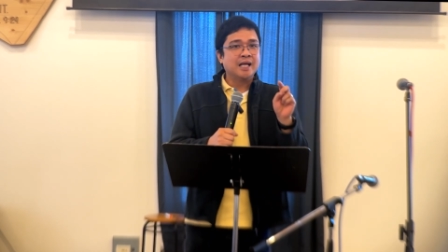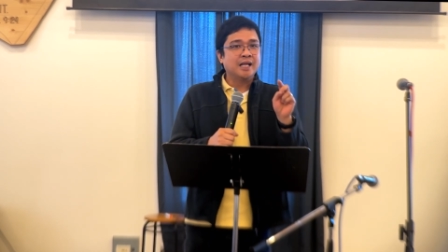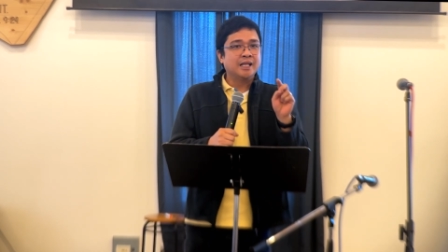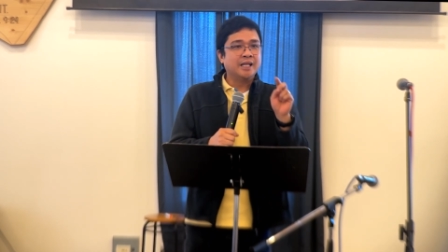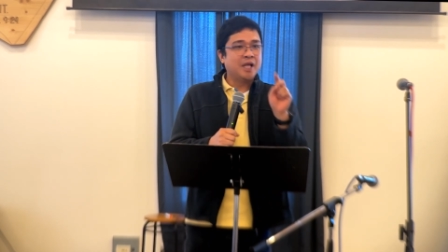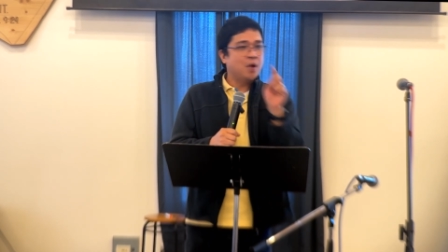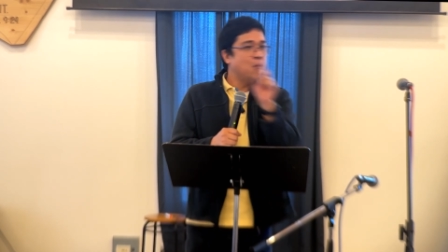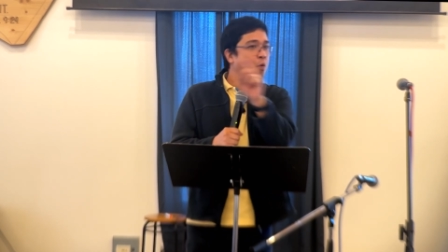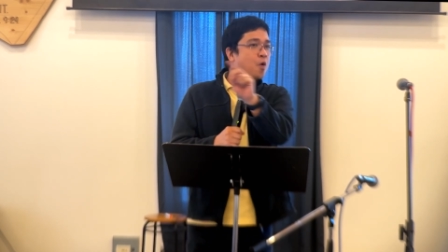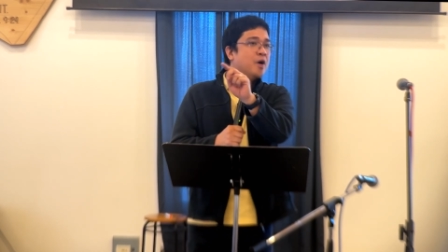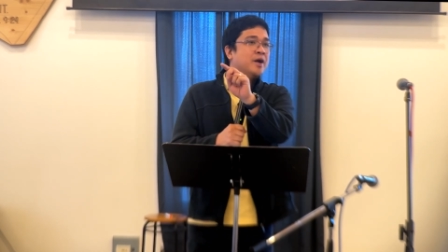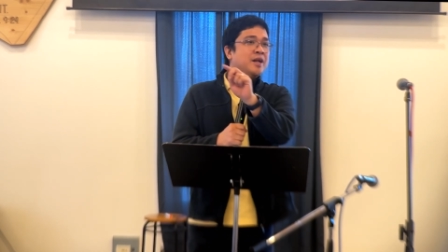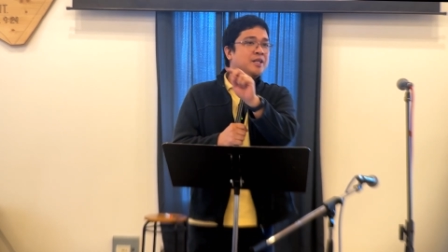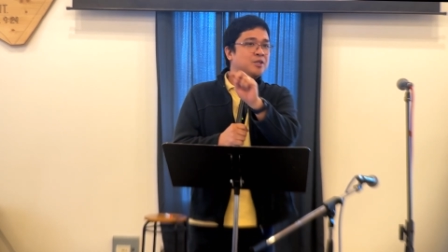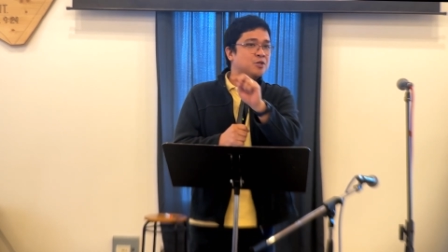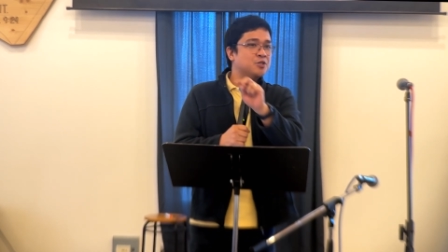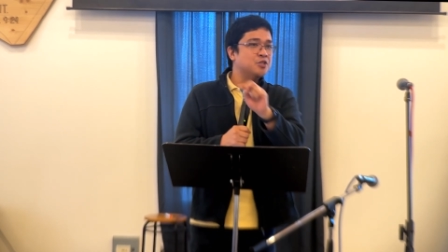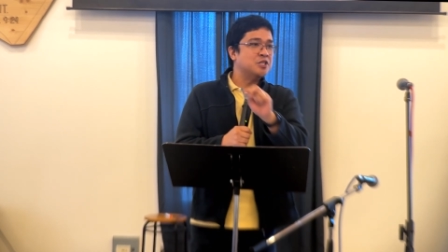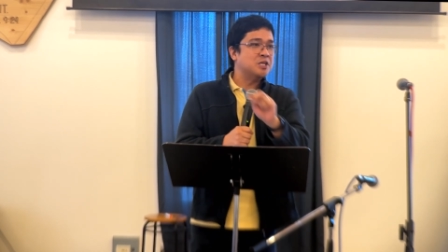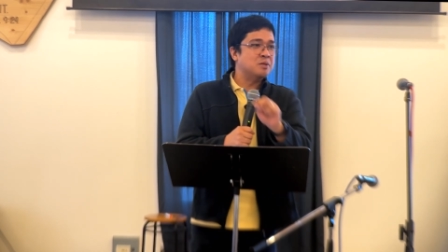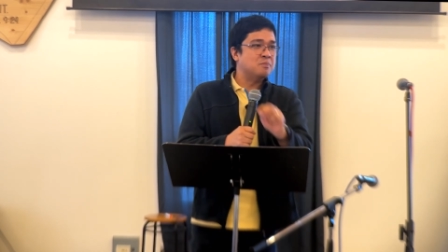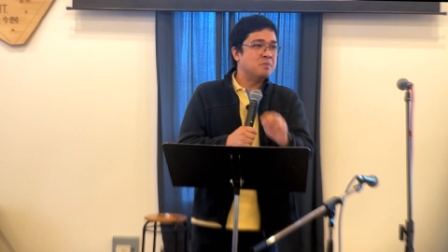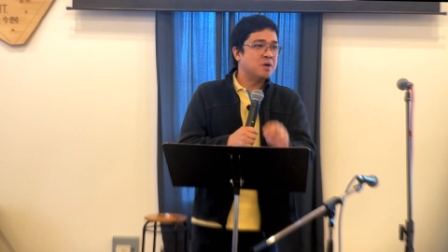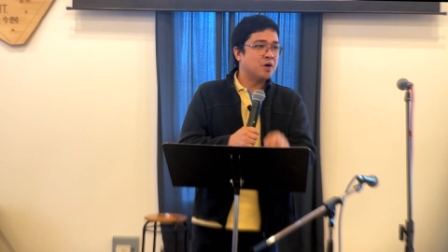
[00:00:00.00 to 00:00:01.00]
they wanted to
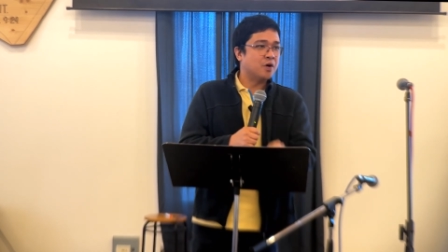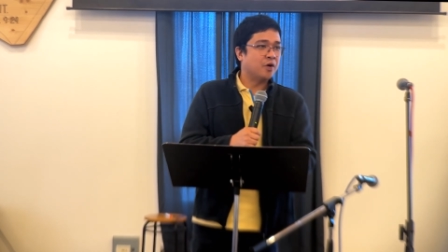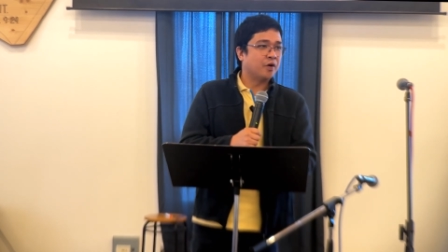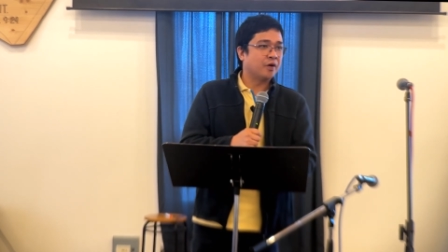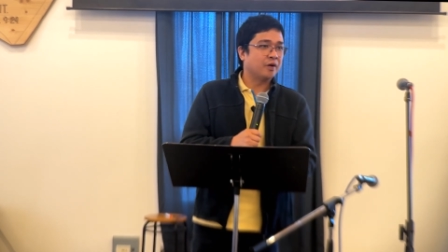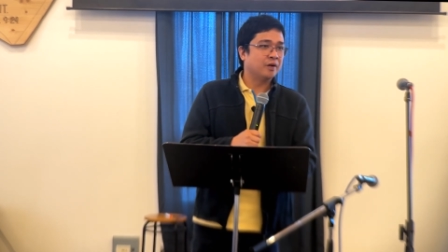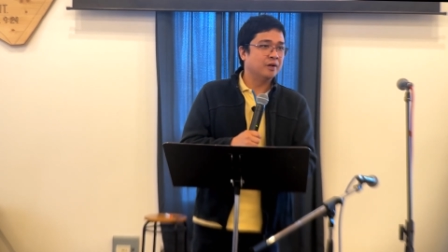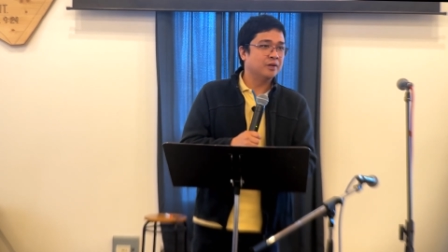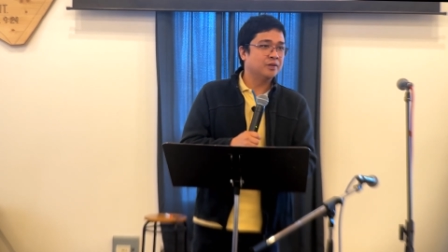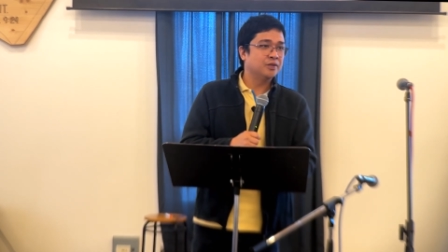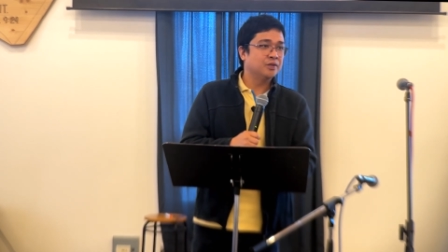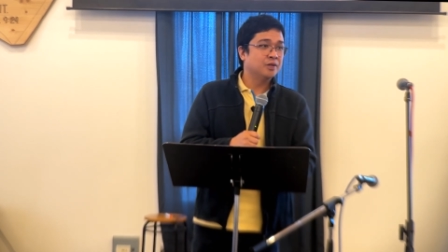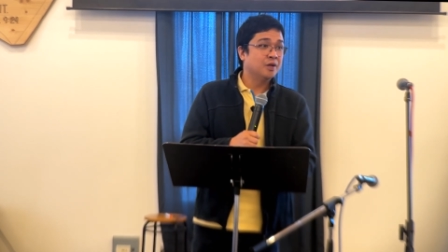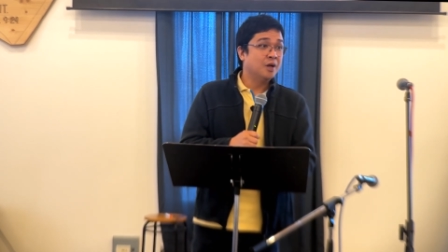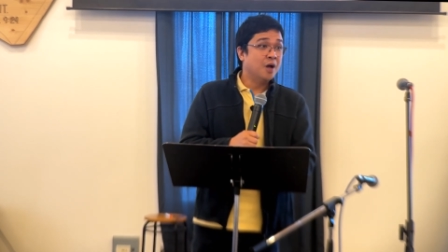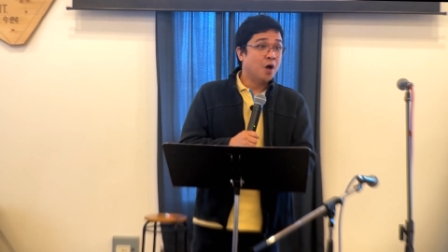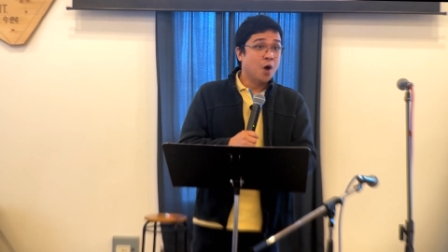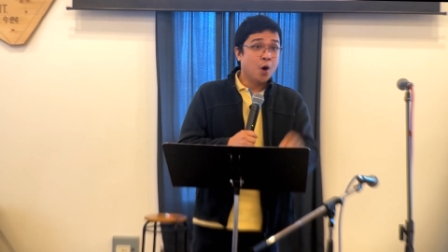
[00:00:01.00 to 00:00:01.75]
see miracles.